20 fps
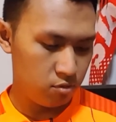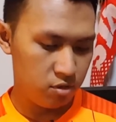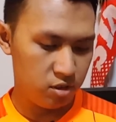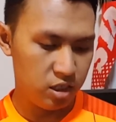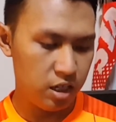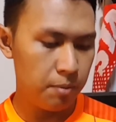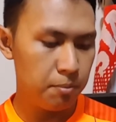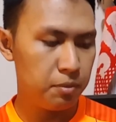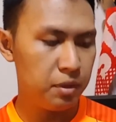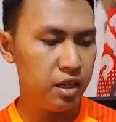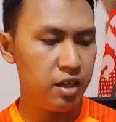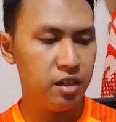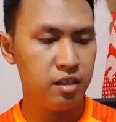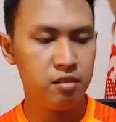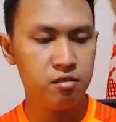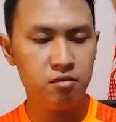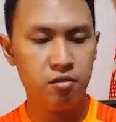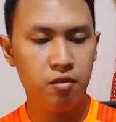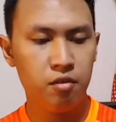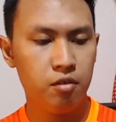Same
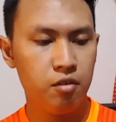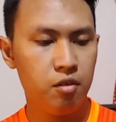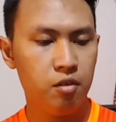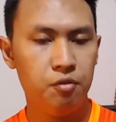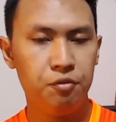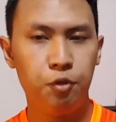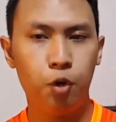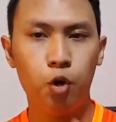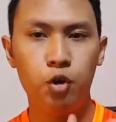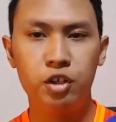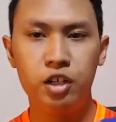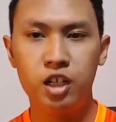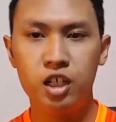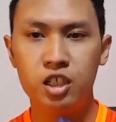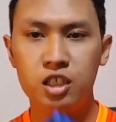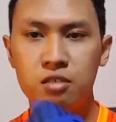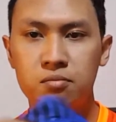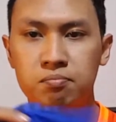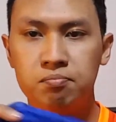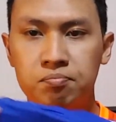thing,
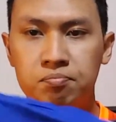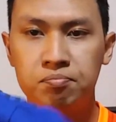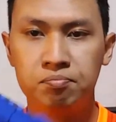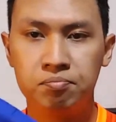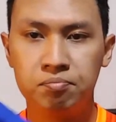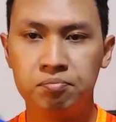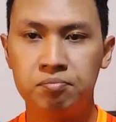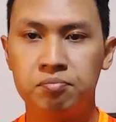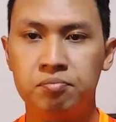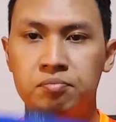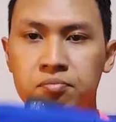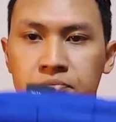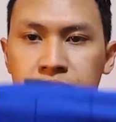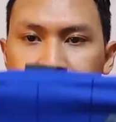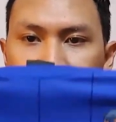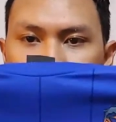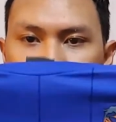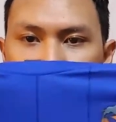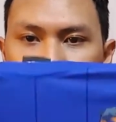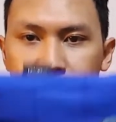Vonda
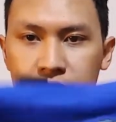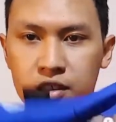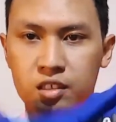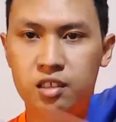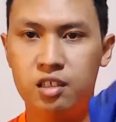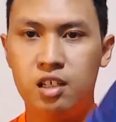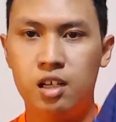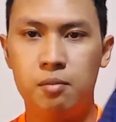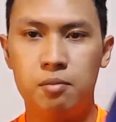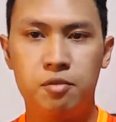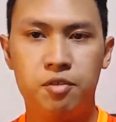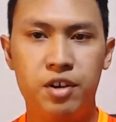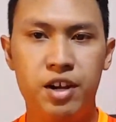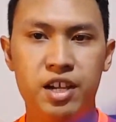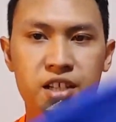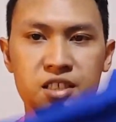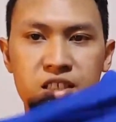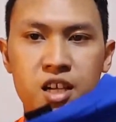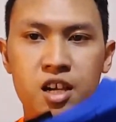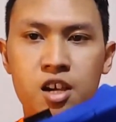club
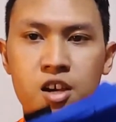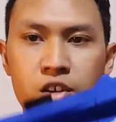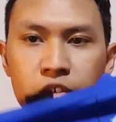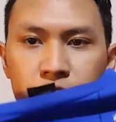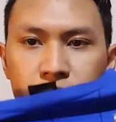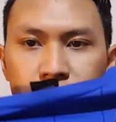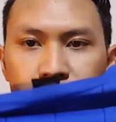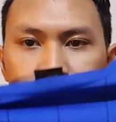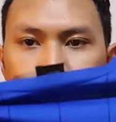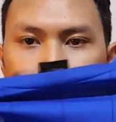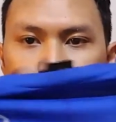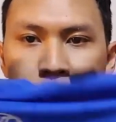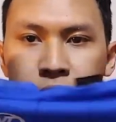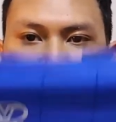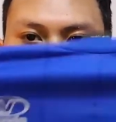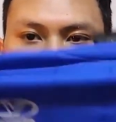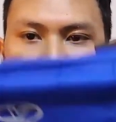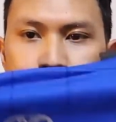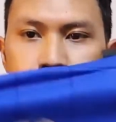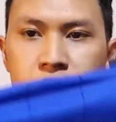crest. Green
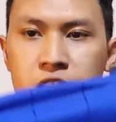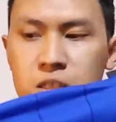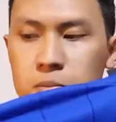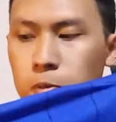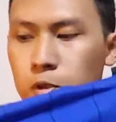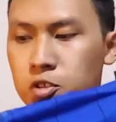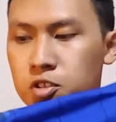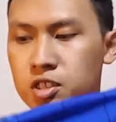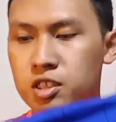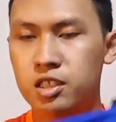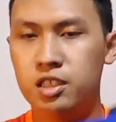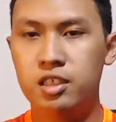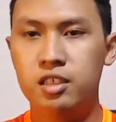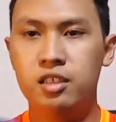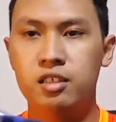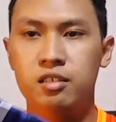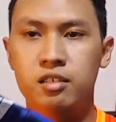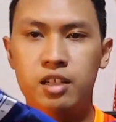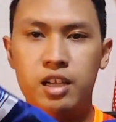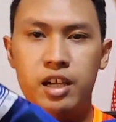Rubber is the main sponsor,